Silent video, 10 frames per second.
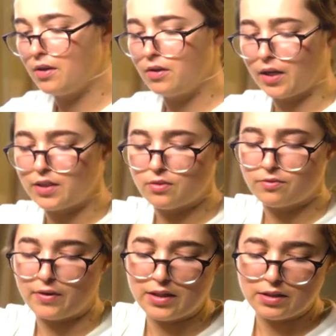Okay, so
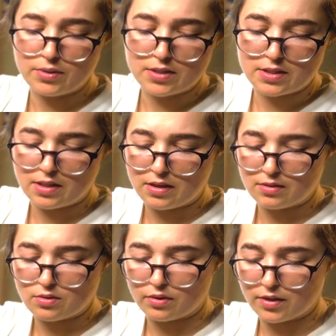finally we
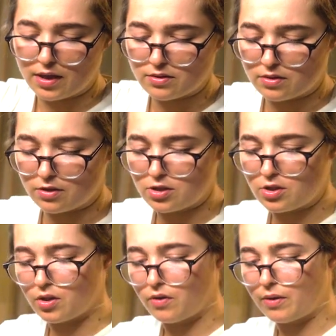see sort of Cancer energy
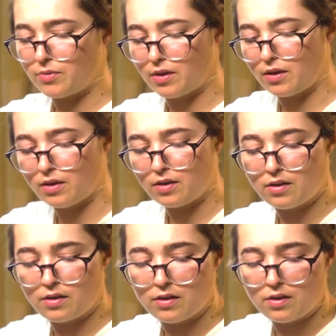show up there.
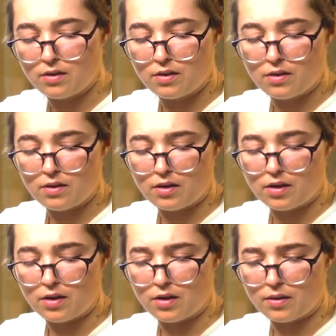
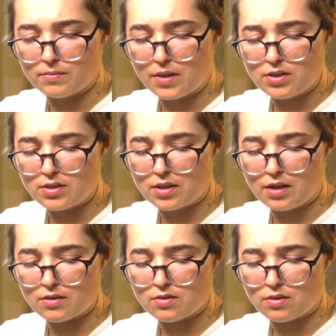Not just
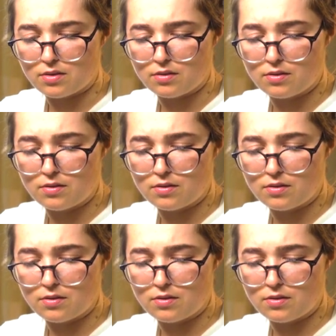Cancer.